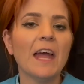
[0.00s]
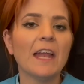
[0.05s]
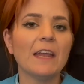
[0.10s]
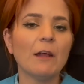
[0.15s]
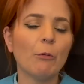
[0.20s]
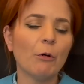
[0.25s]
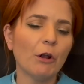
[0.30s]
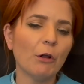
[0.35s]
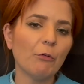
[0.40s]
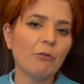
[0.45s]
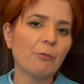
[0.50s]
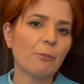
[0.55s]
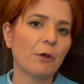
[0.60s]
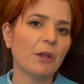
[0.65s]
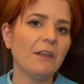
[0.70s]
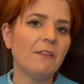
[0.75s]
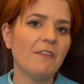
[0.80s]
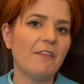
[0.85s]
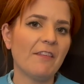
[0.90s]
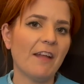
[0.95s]
Now when I was
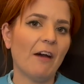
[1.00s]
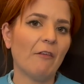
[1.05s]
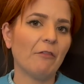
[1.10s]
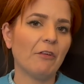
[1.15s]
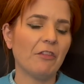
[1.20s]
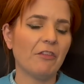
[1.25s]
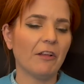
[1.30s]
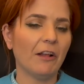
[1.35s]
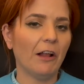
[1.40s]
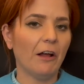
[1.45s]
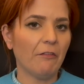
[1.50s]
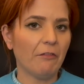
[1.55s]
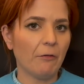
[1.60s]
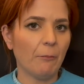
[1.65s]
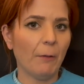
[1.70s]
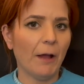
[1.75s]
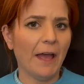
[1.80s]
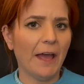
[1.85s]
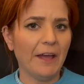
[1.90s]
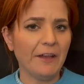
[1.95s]
bringing this outfit to life in
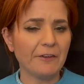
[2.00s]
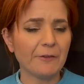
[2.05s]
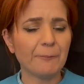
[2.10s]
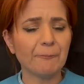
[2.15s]
my head,